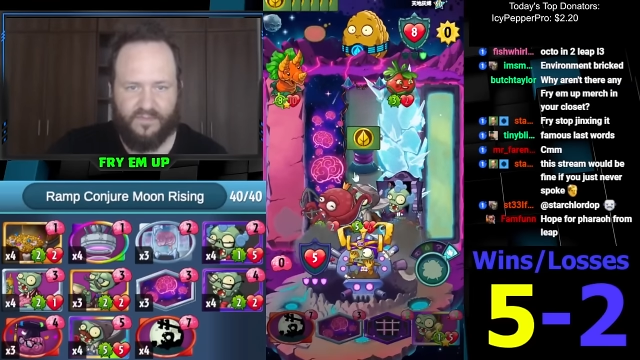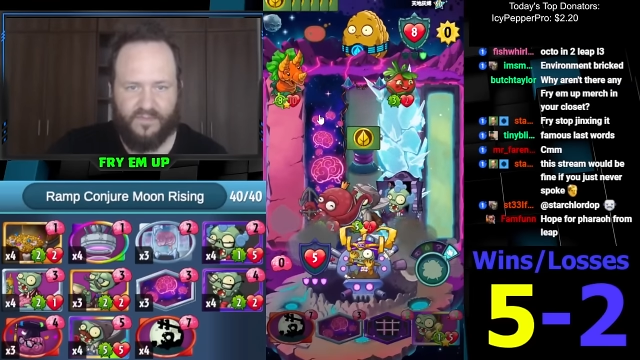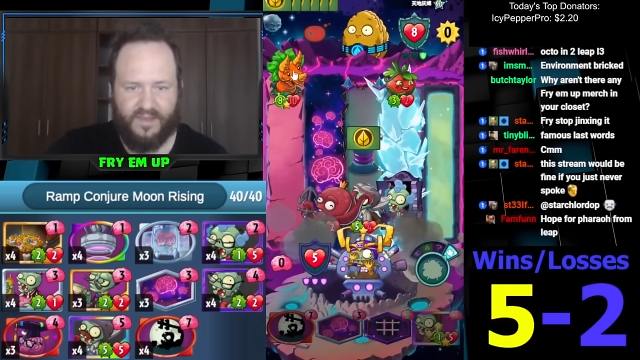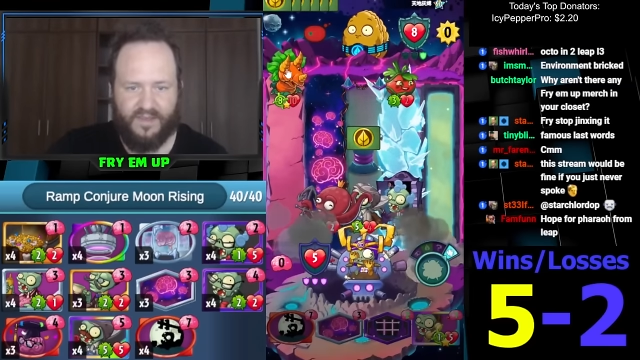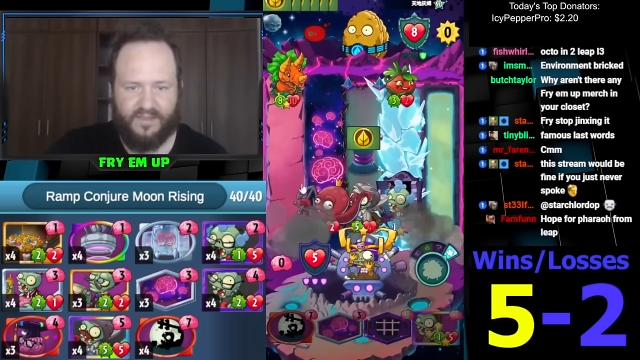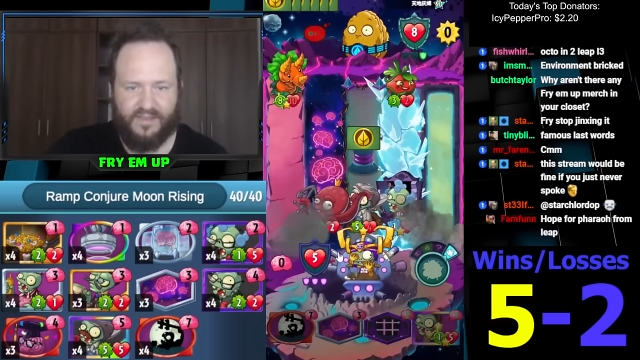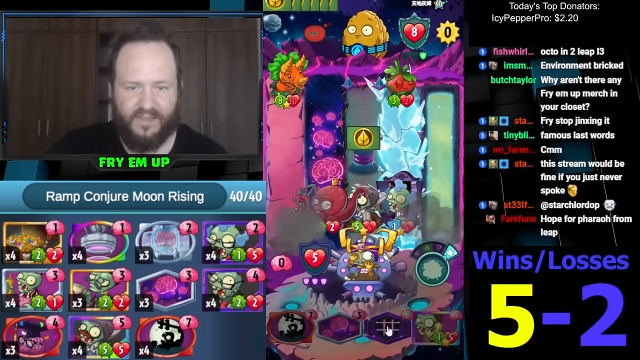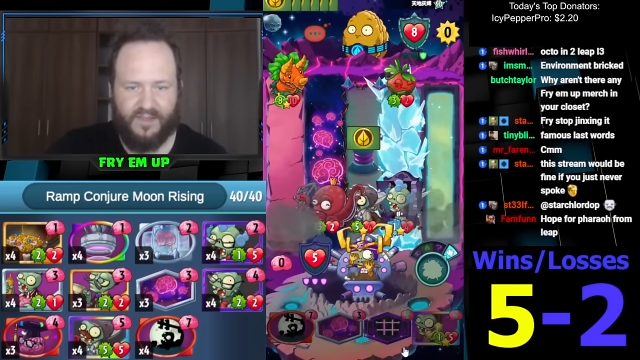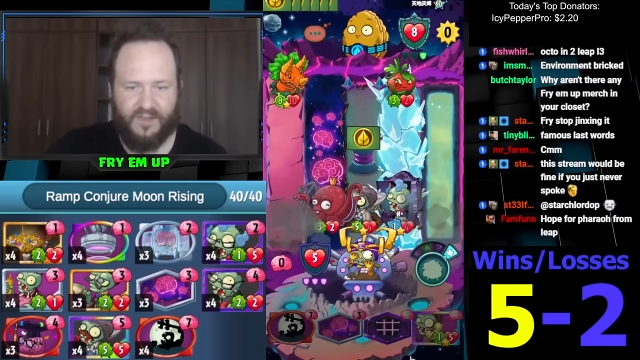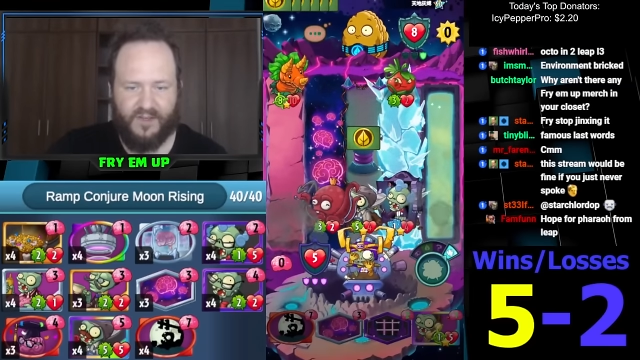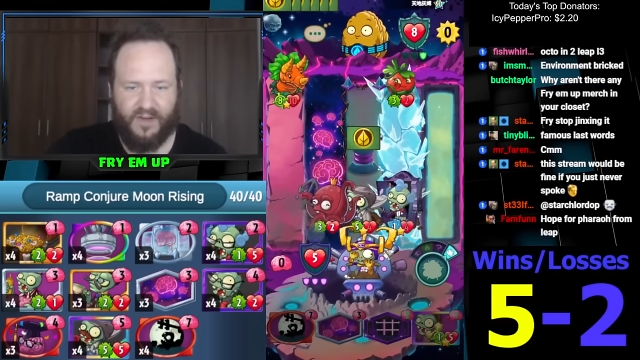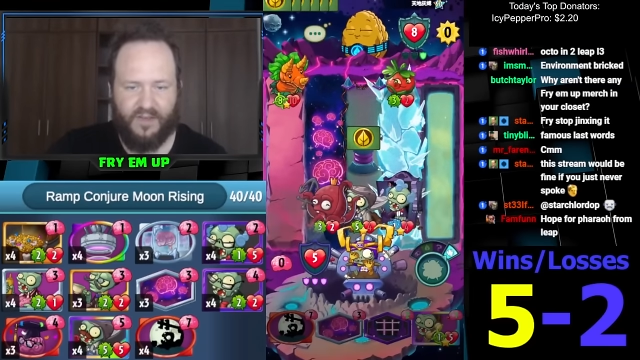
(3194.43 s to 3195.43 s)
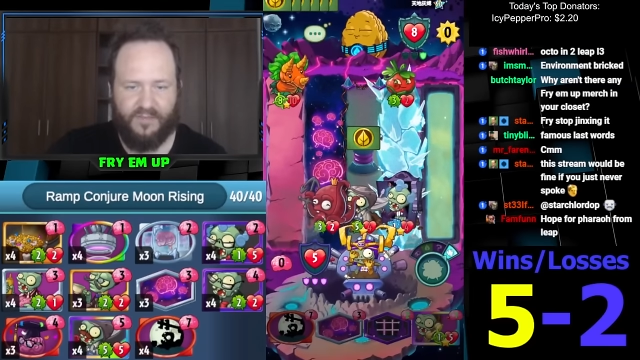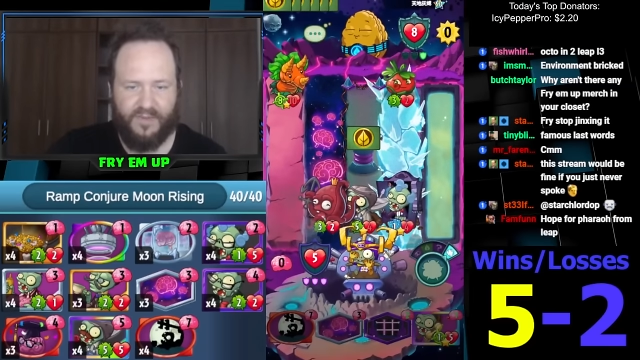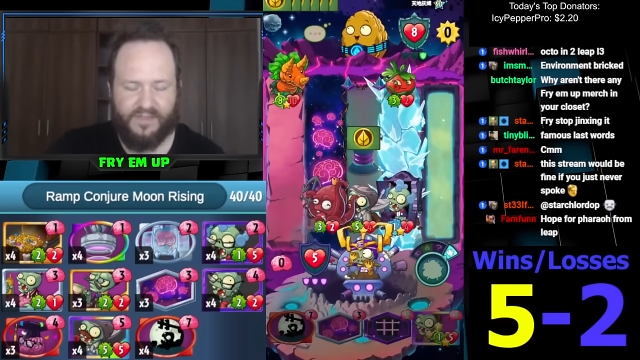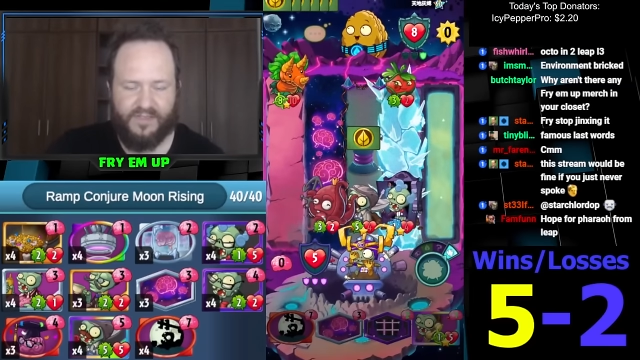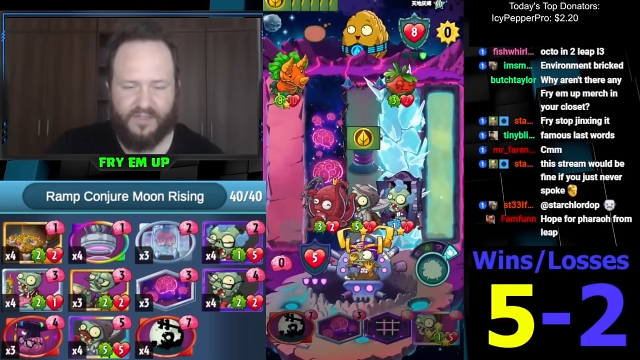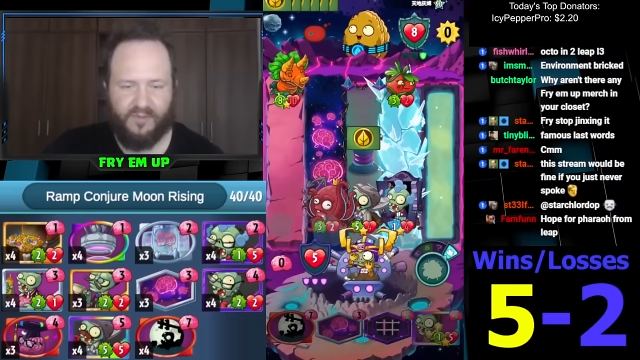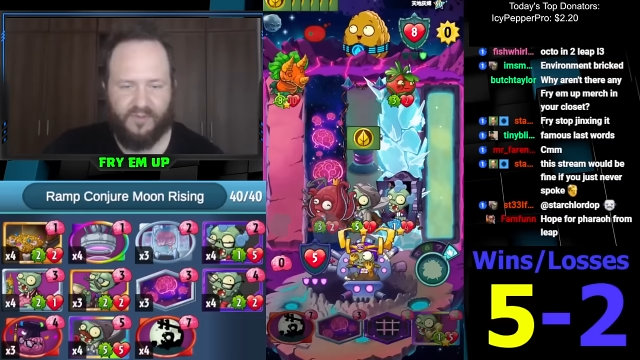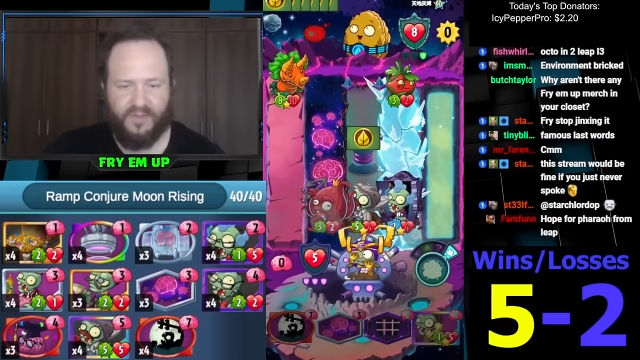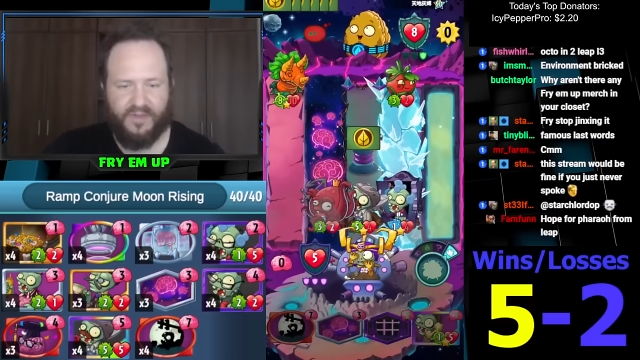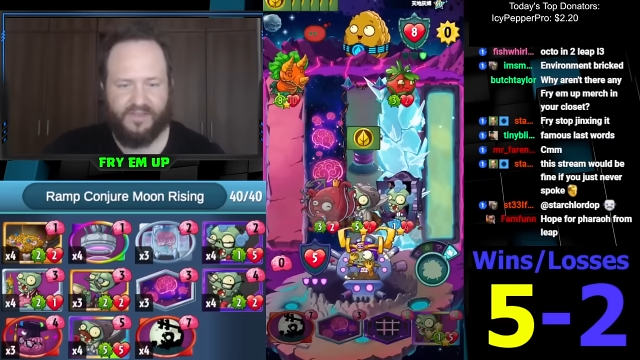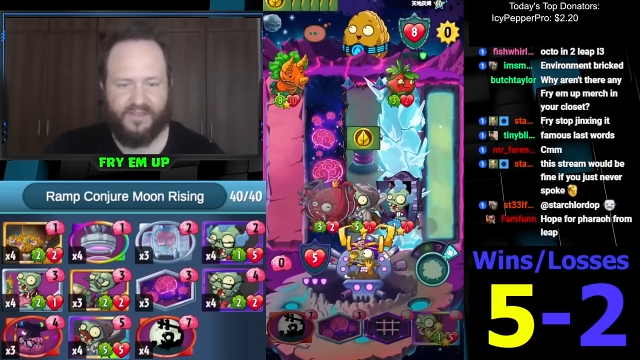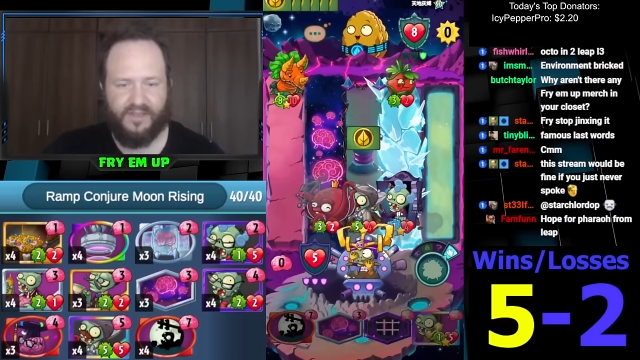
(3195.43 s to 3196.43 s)
Guess another Gravebuster will
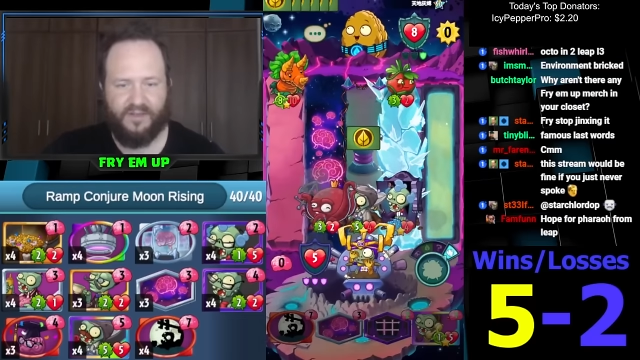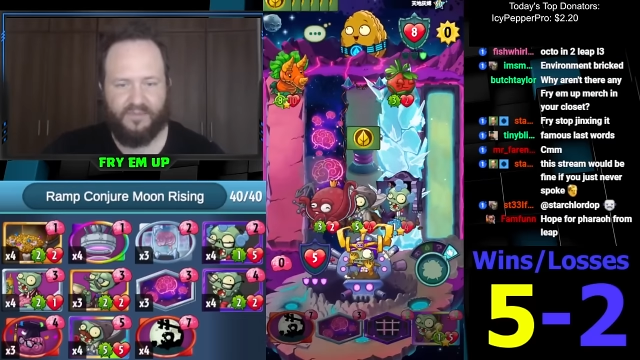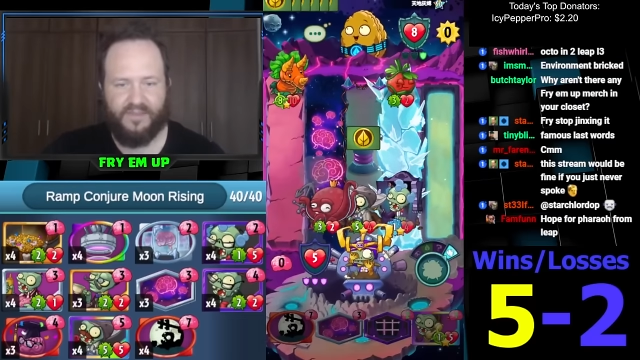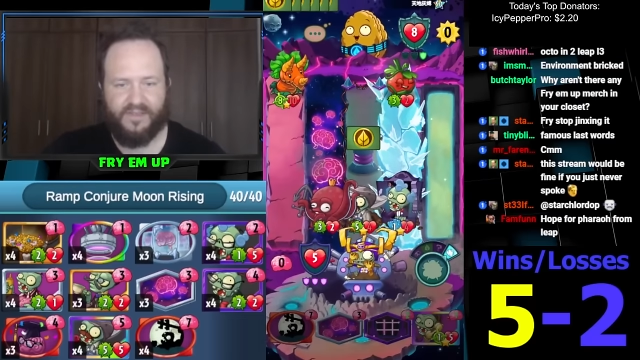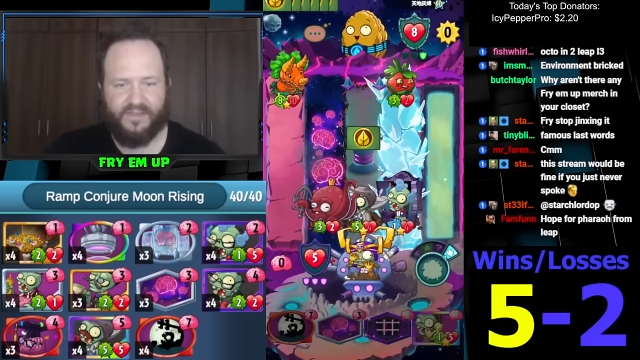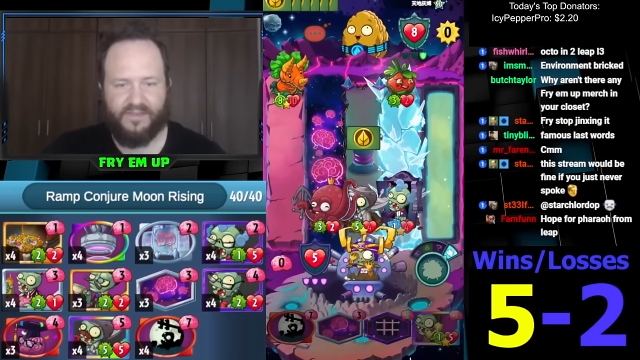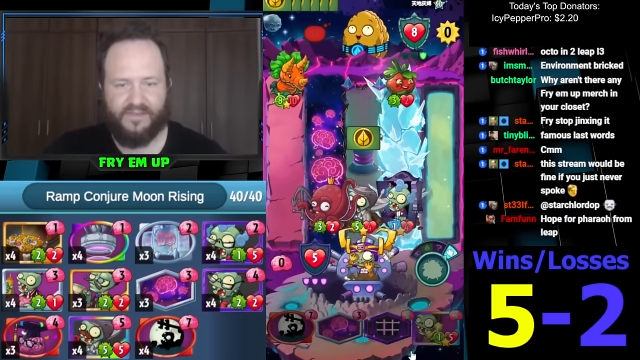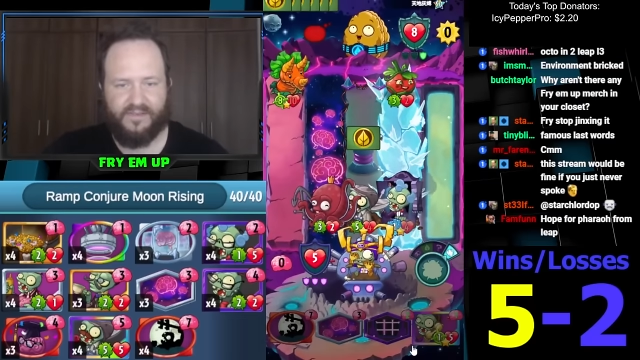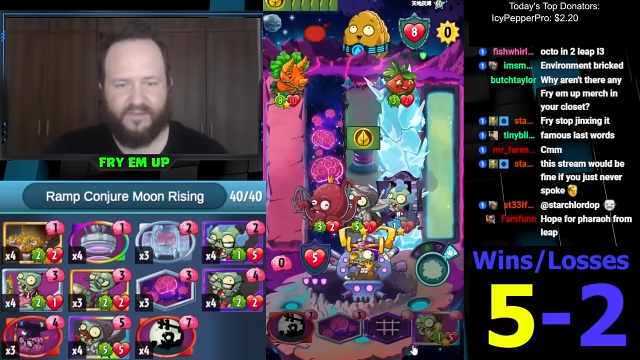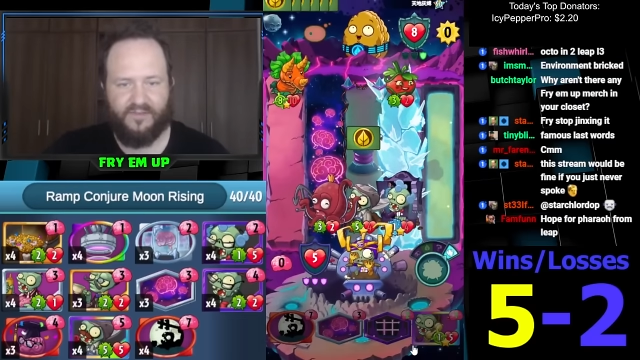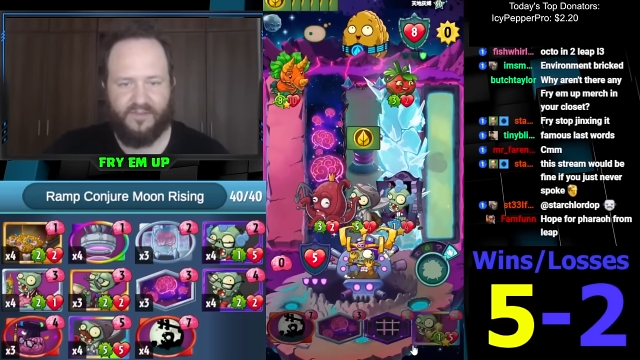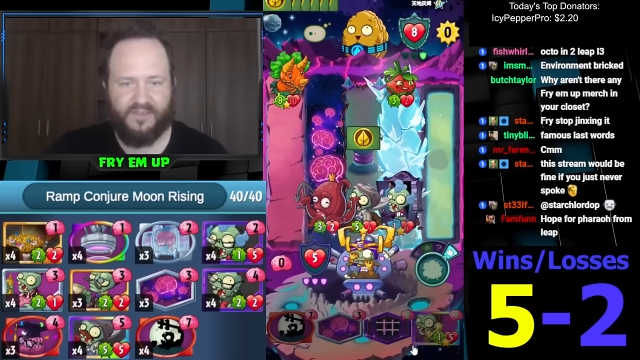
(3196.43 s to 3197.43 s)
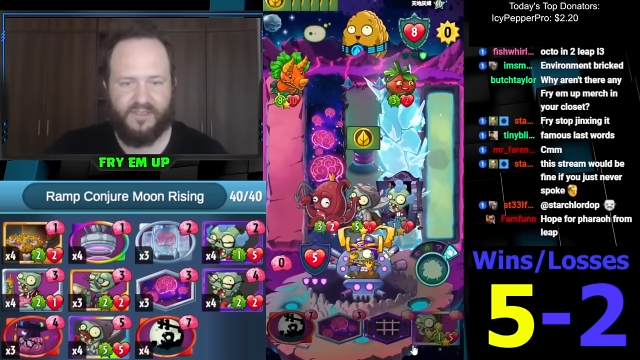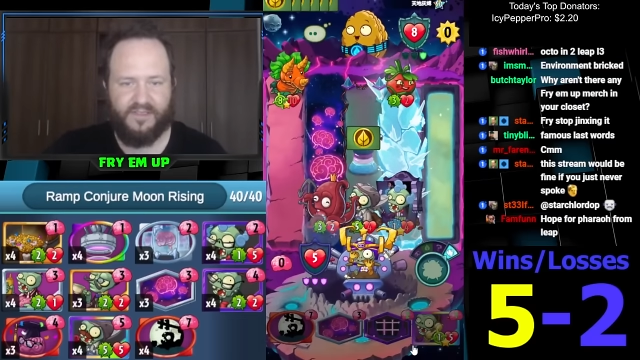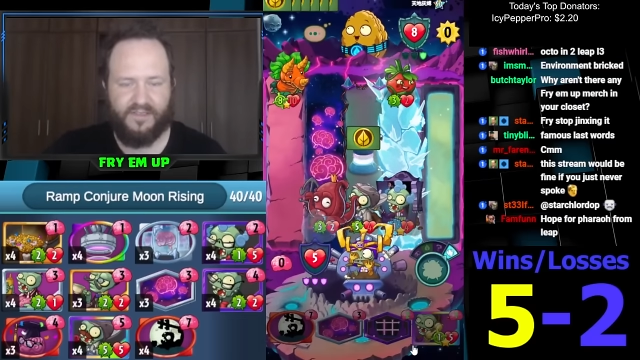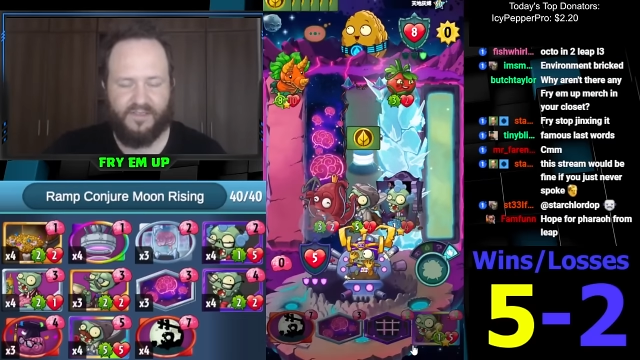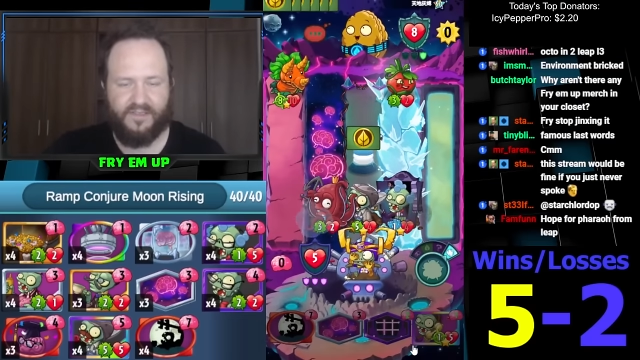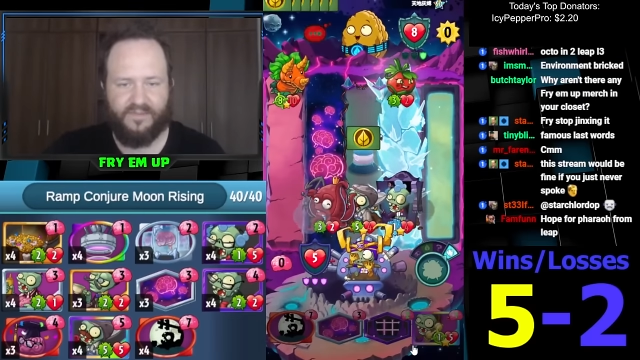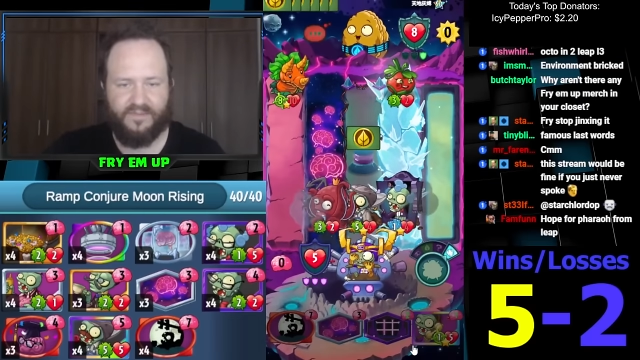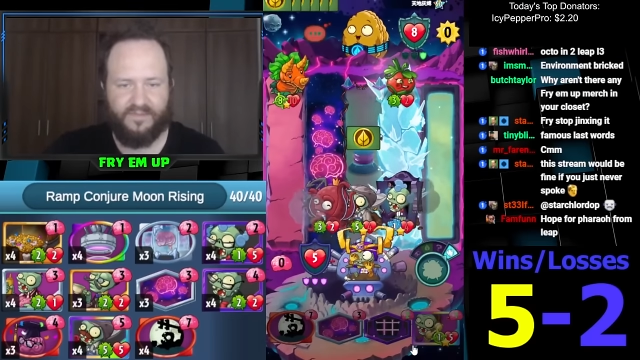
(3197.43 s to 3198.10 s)
put us out of business, unfortunately.